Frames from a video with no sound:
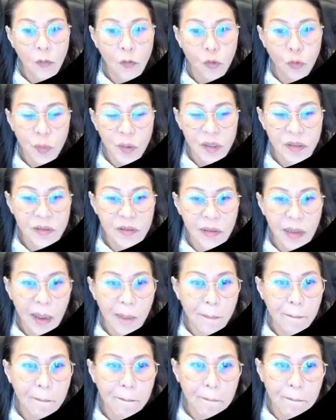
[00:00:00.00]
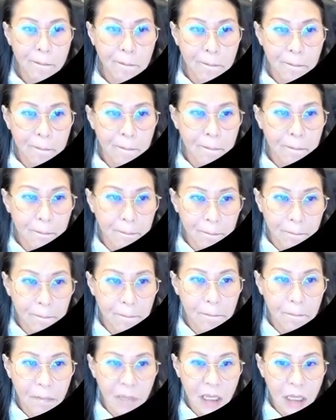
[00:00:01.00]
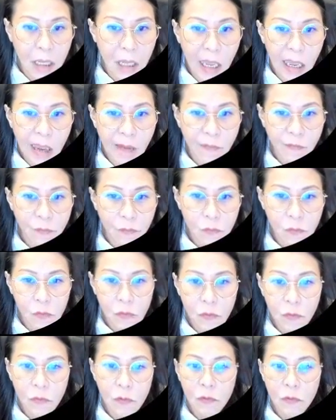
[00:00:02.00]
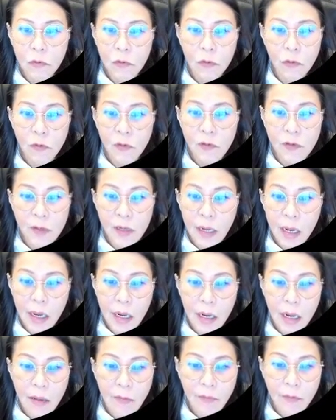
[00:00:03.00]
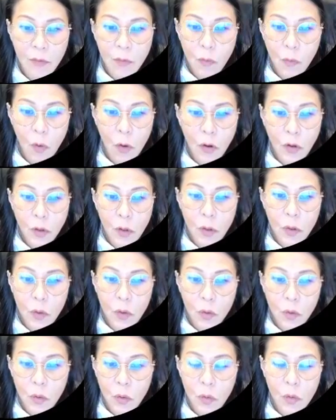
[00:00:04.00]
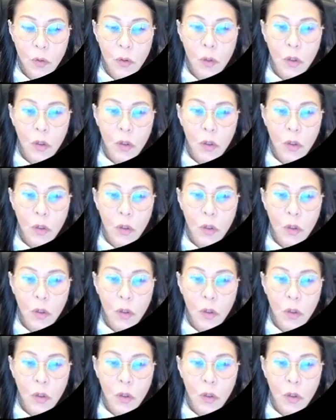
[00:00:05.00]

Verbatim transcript: to be scared. Be careful. Don't say I never warn you.